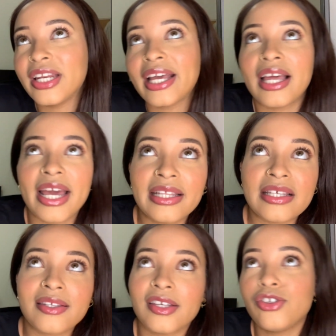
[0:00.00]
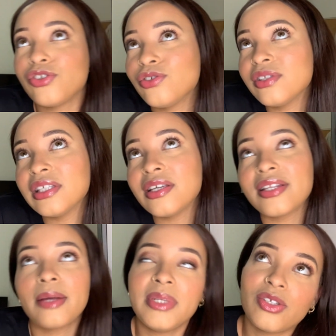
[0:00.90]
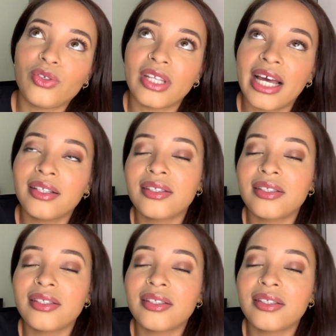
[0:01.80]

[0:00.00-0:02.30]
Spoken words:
like I like this, like you should do this, like please do that.